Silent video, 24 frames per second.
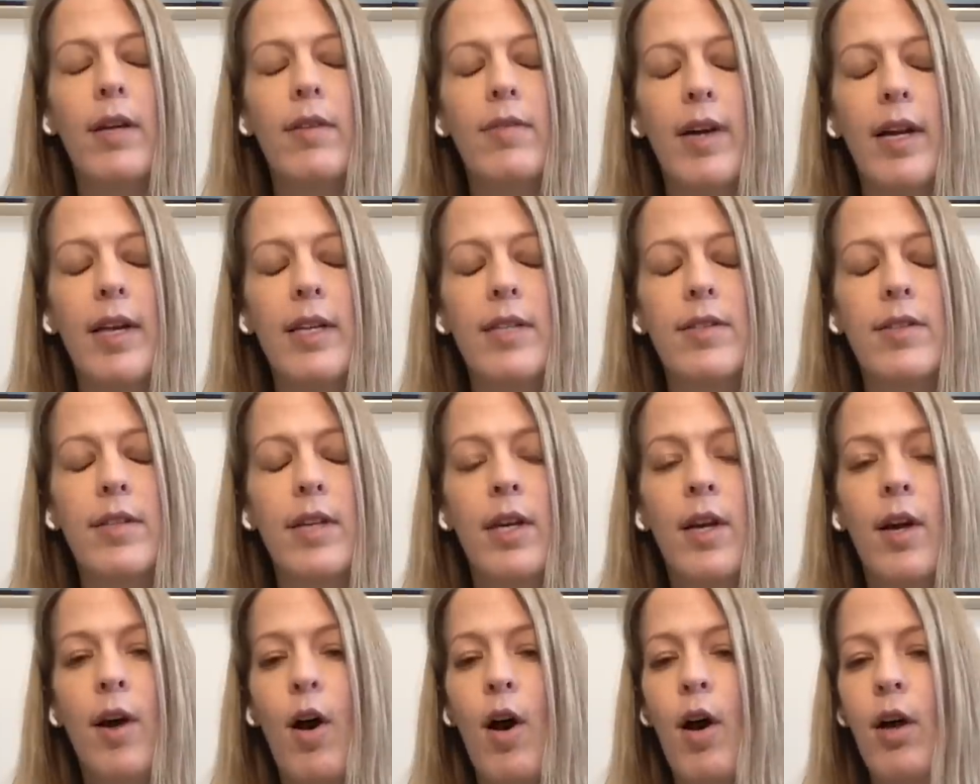of us,
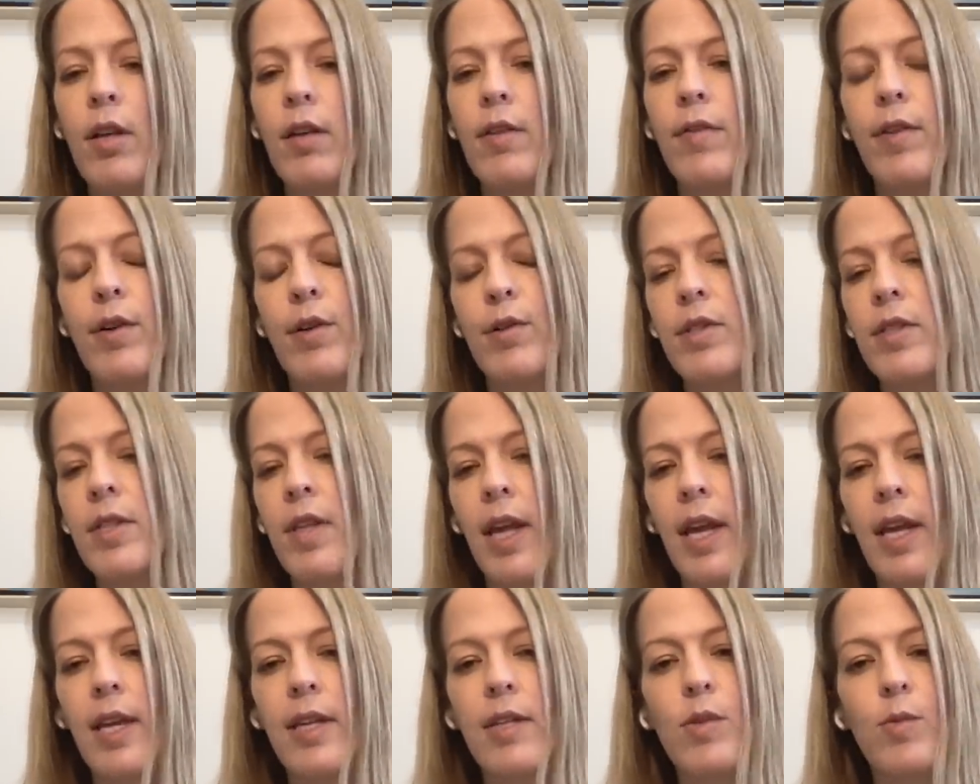all of those
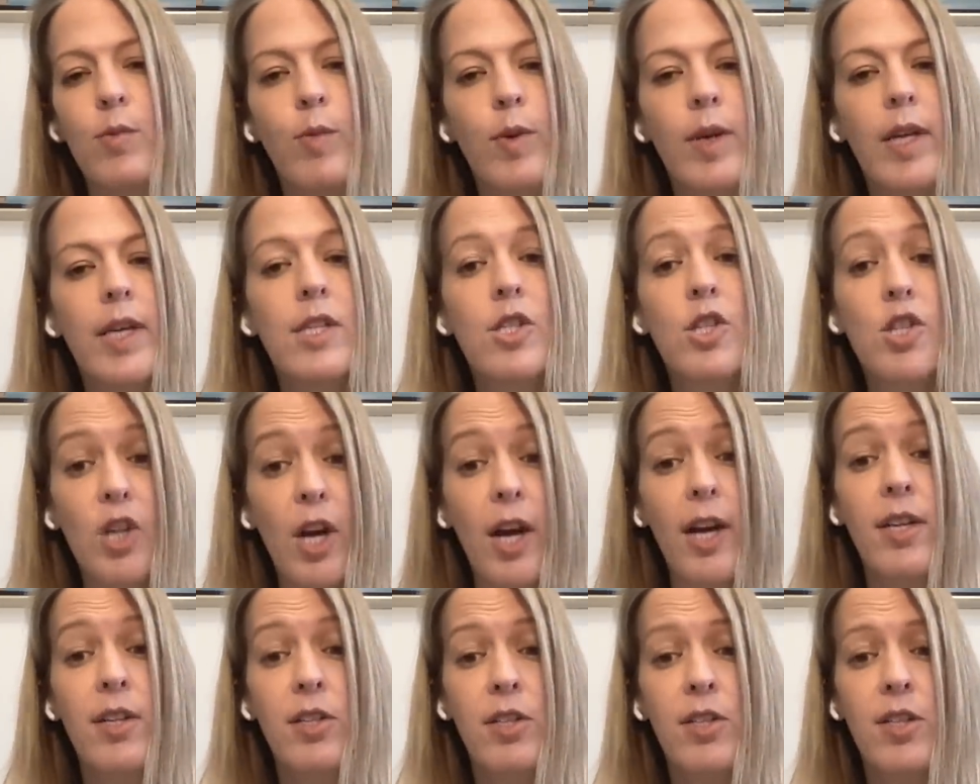things we
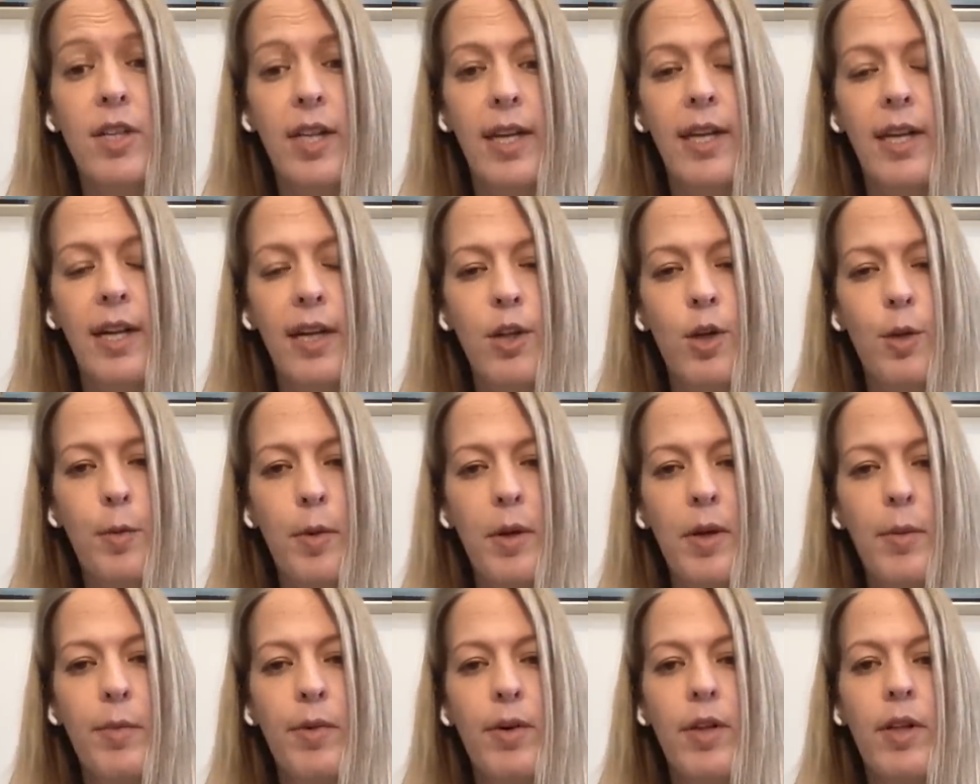judge in other
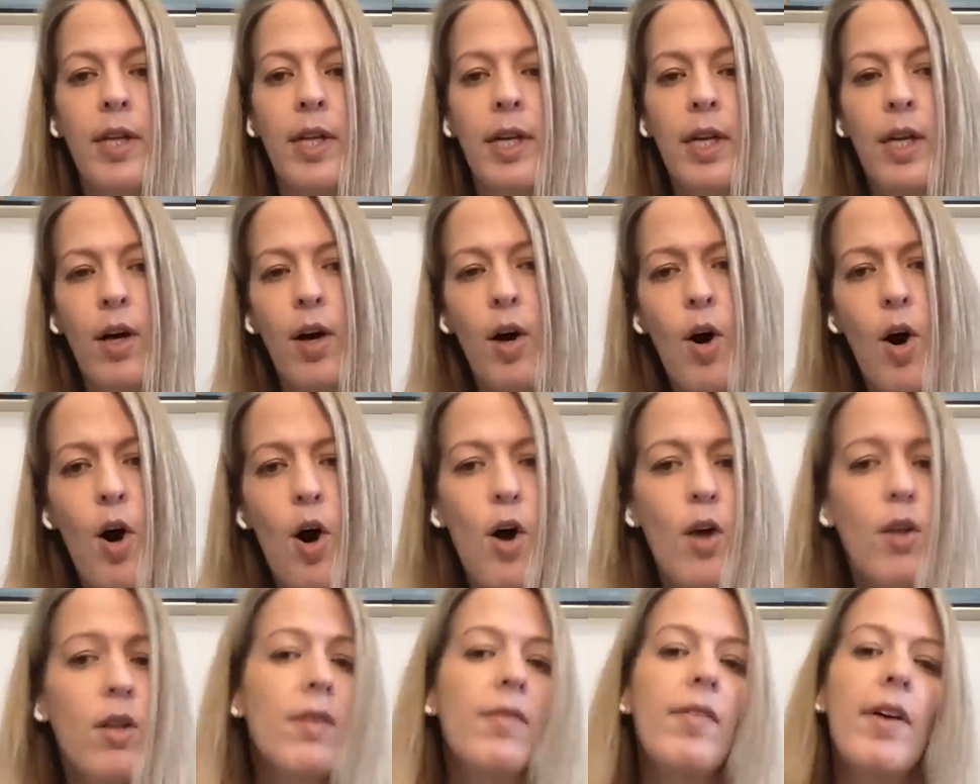people,
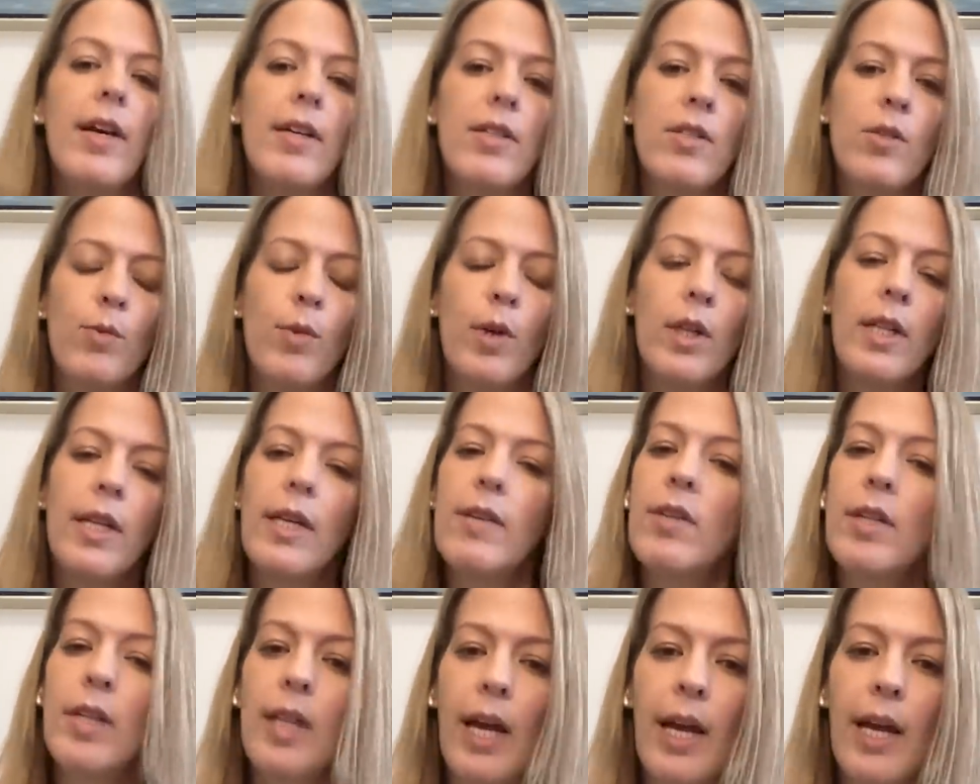all of us will
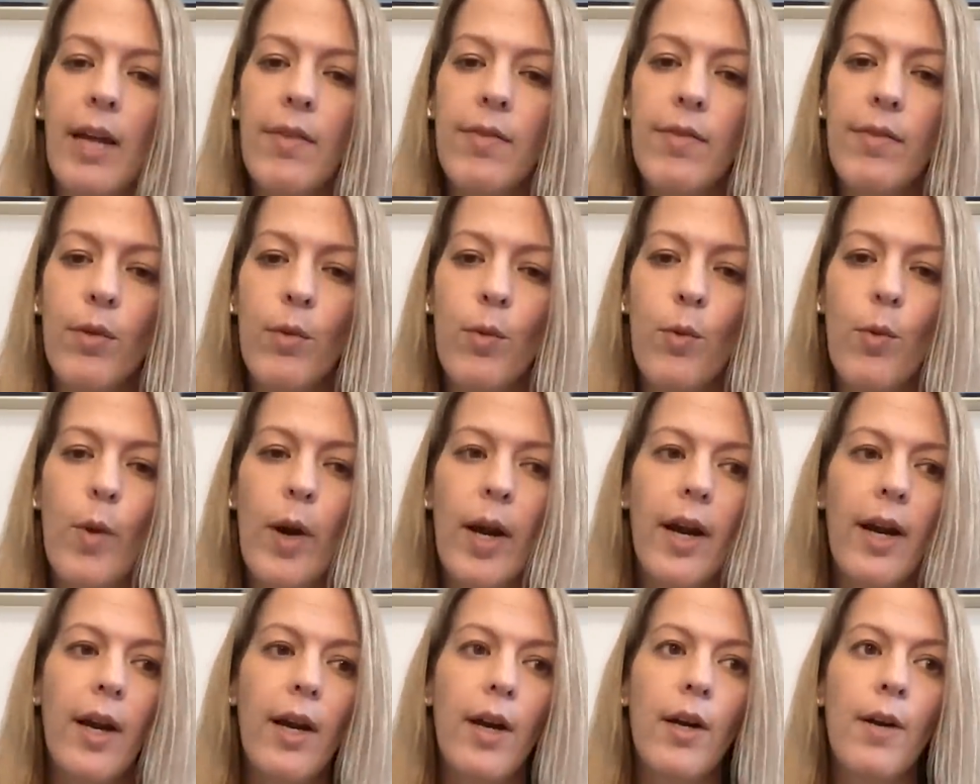live a life
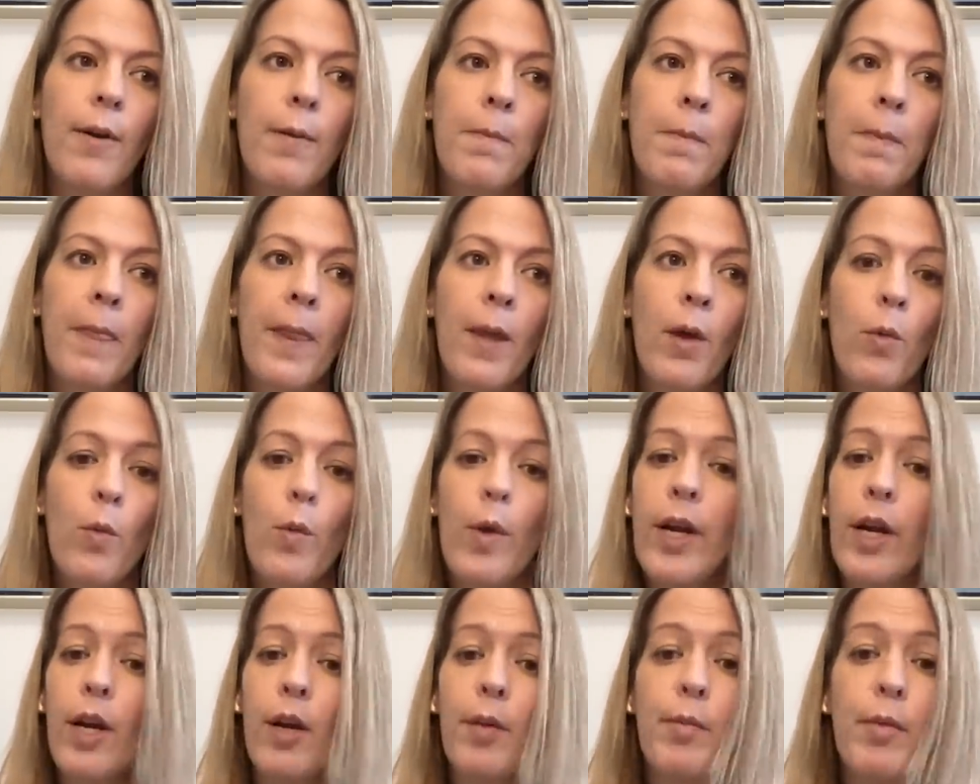where
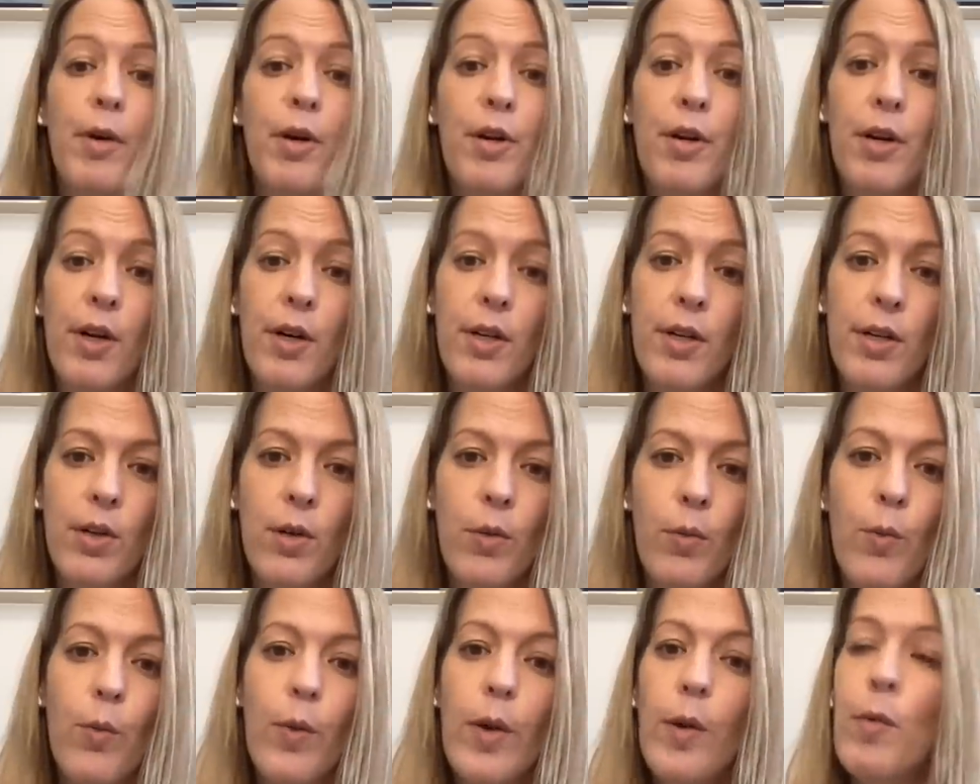we are murdered.
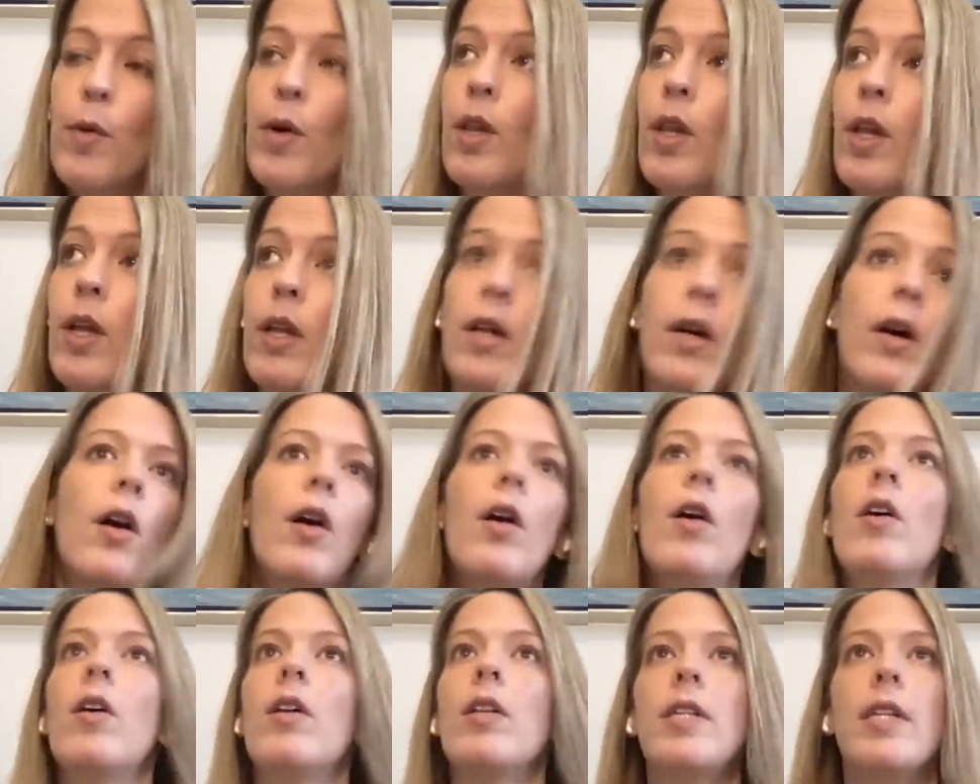We will
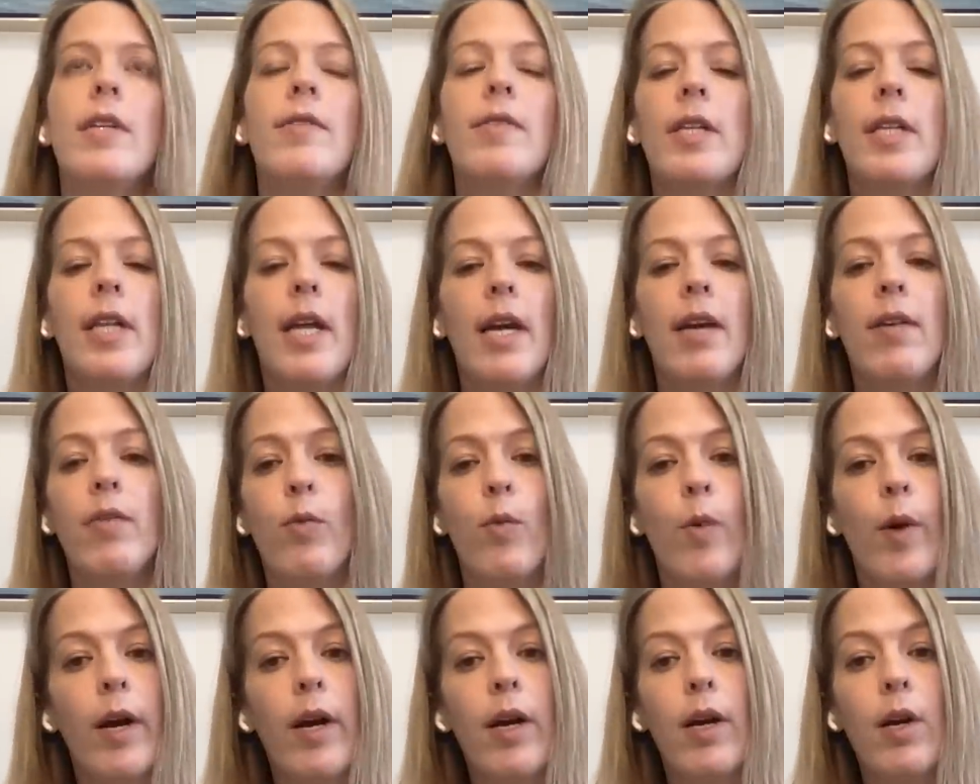all live a life
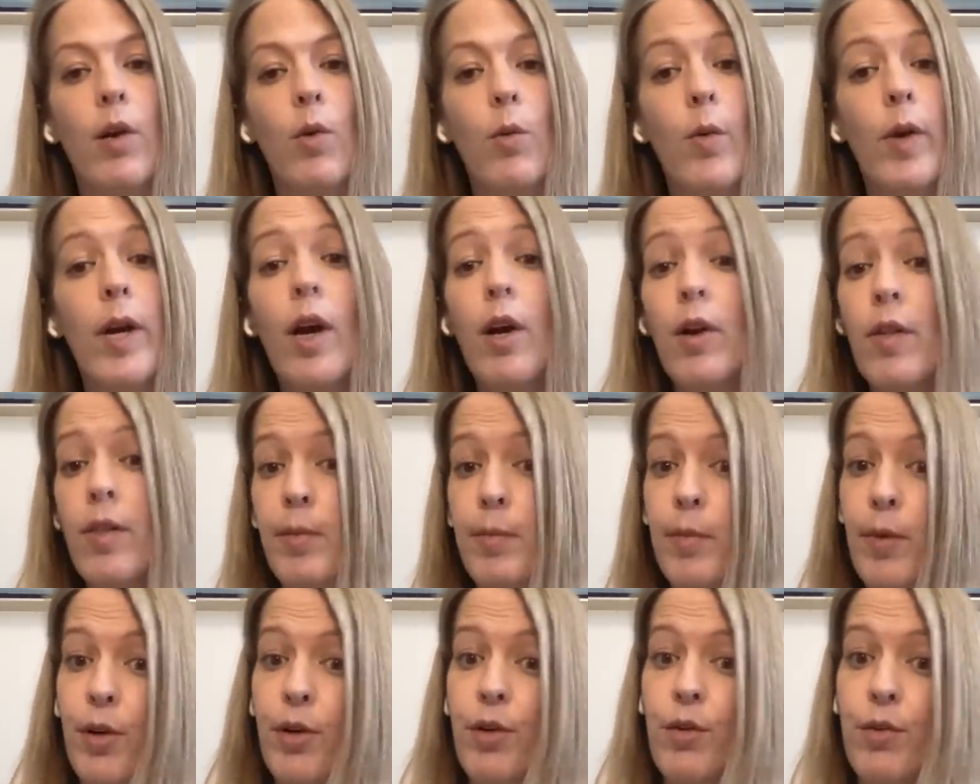where we are the
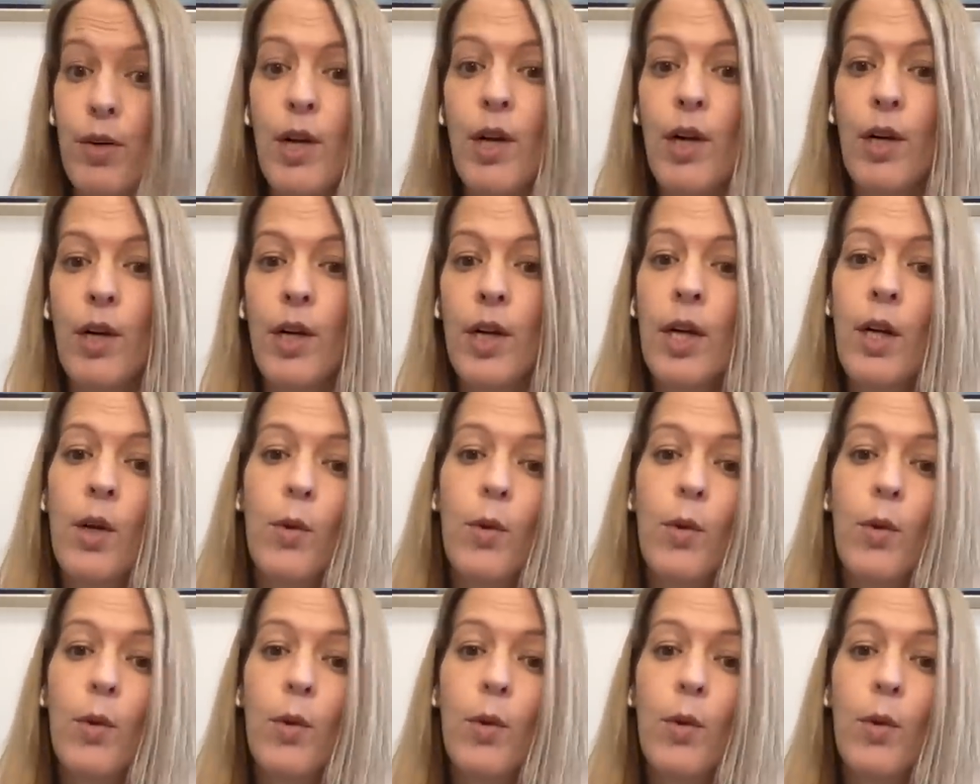murderer.